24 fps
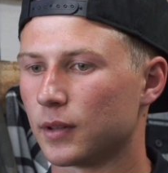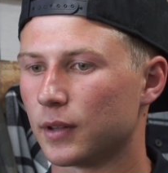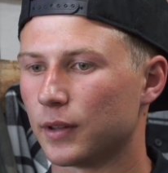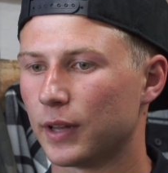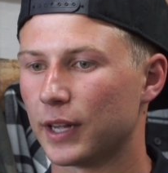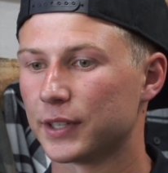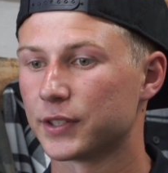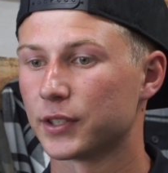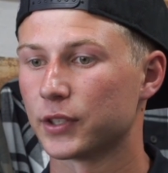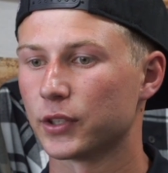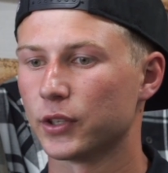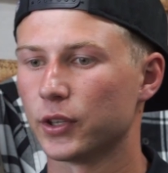
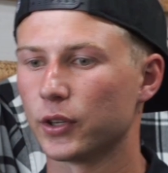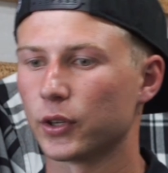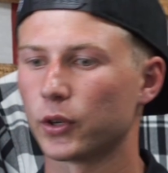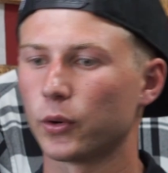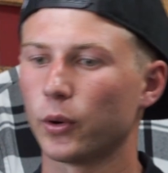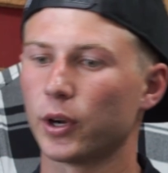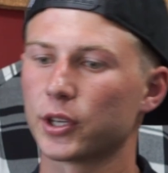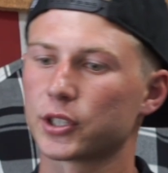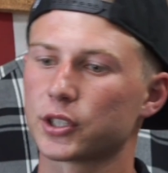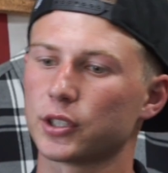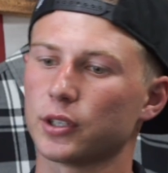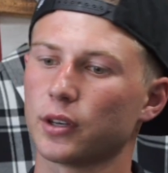That's a good
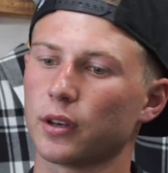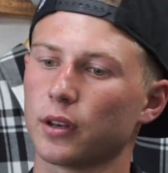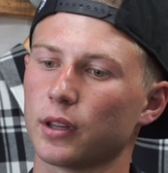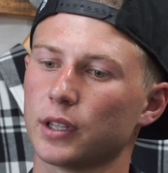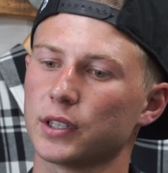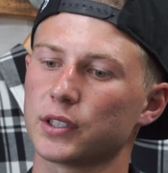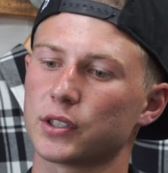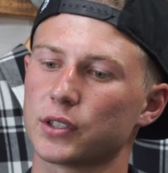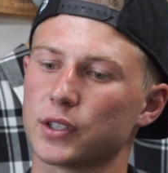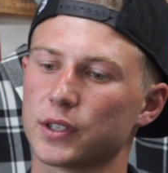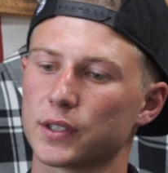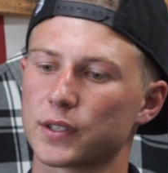question.
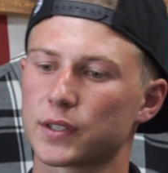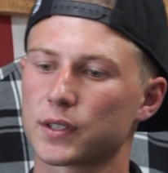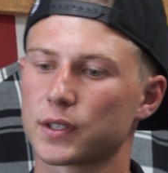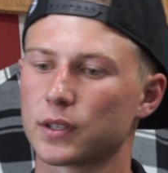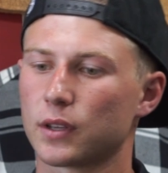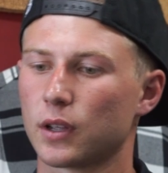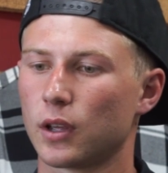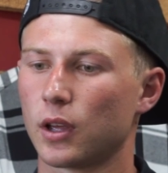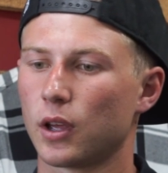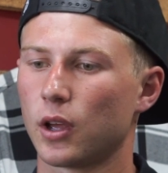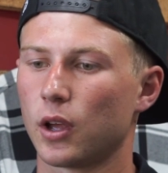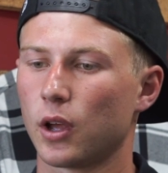It's just,
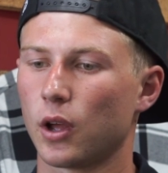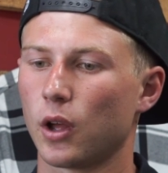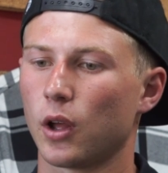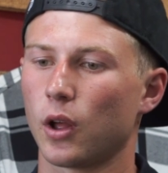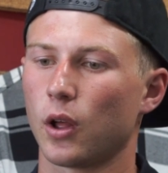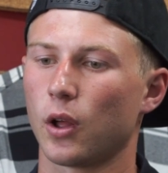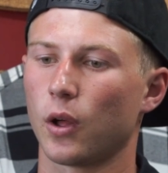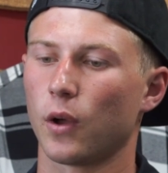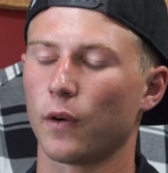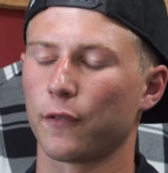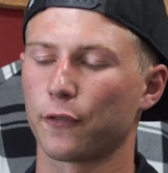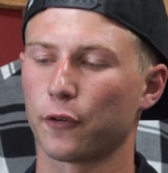
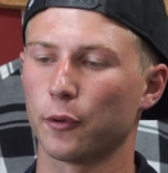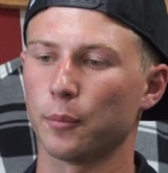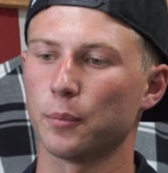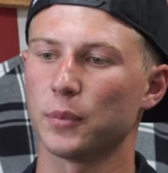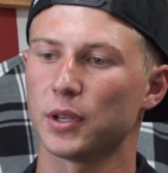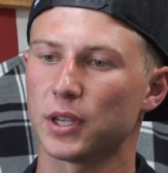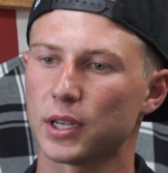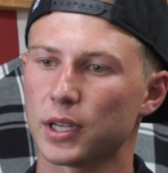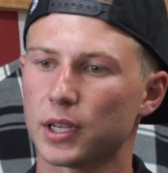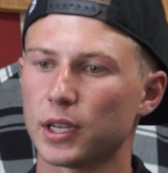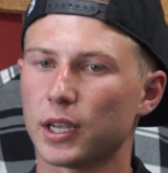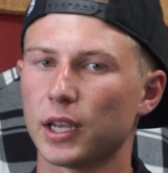for
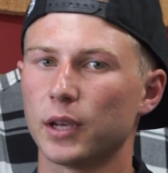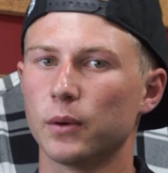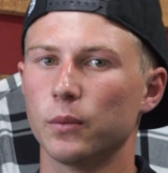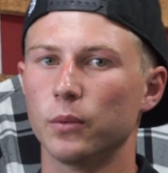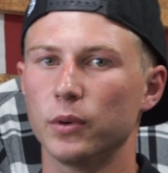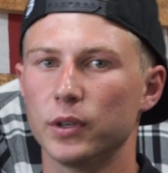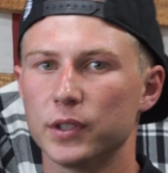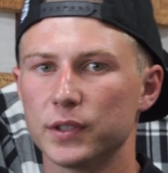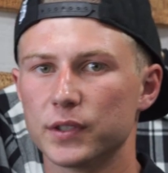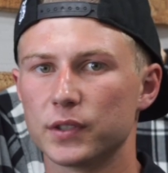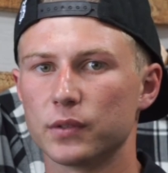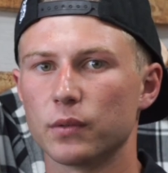me, it
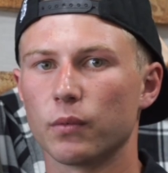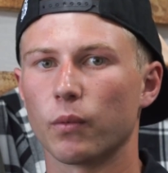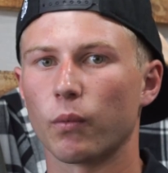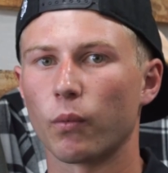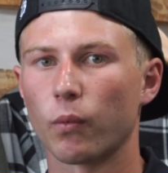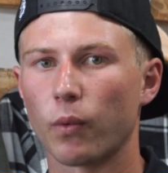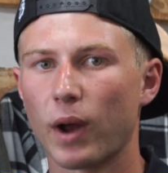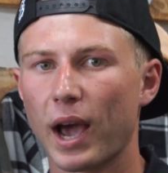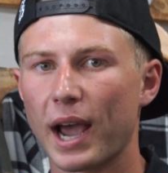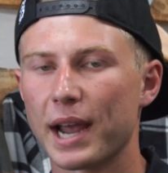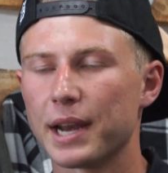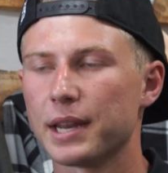was
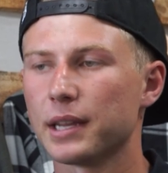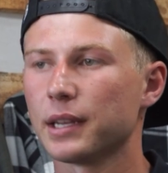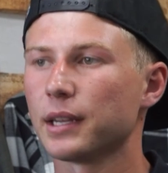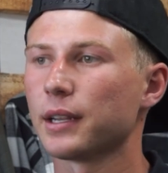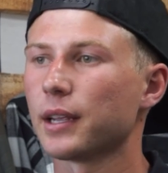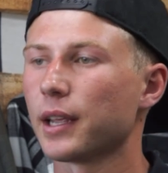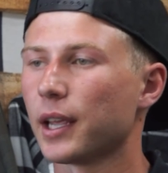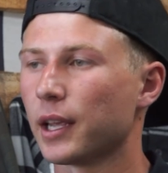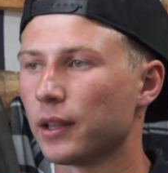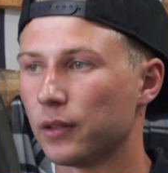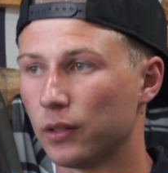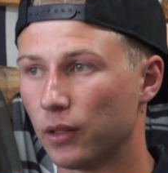
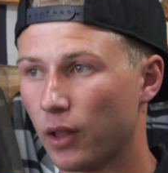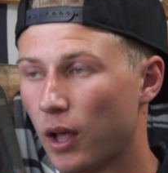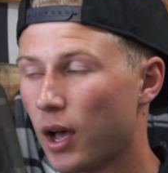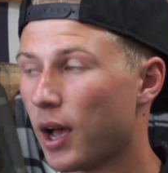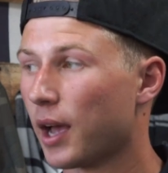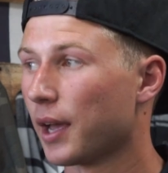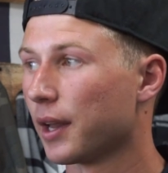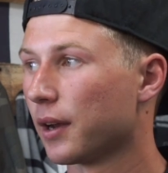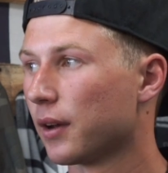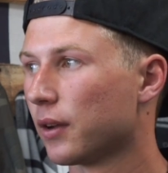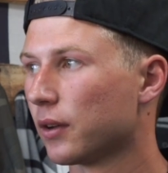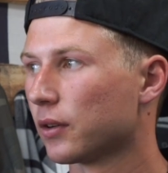riding a
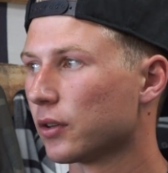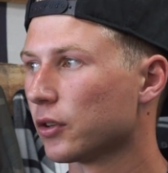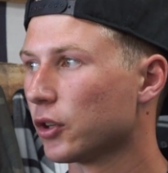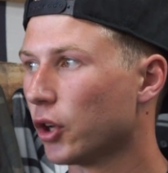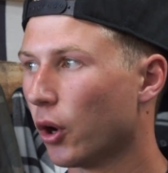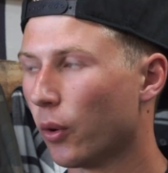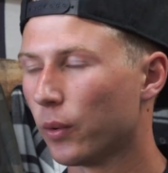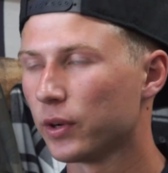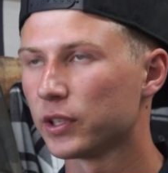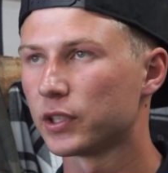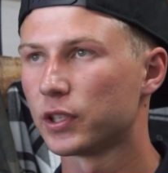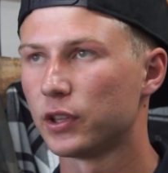lot,
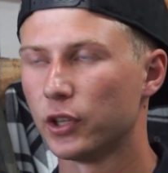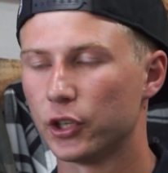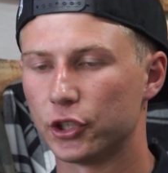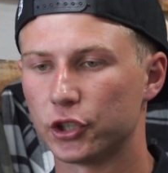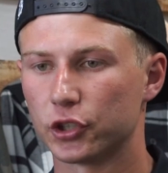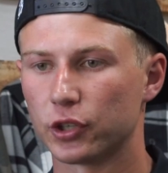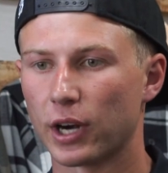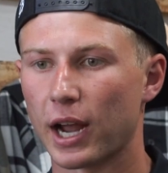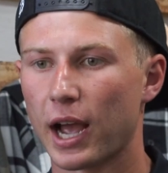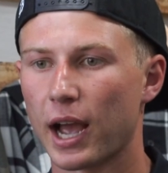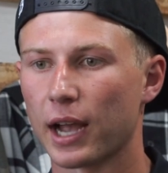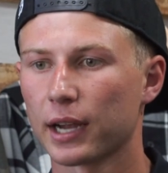going to the
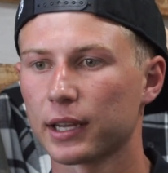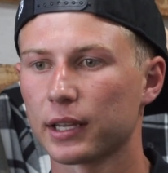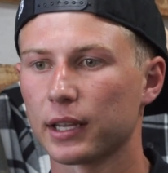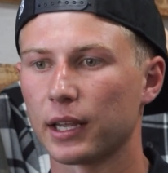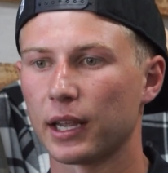track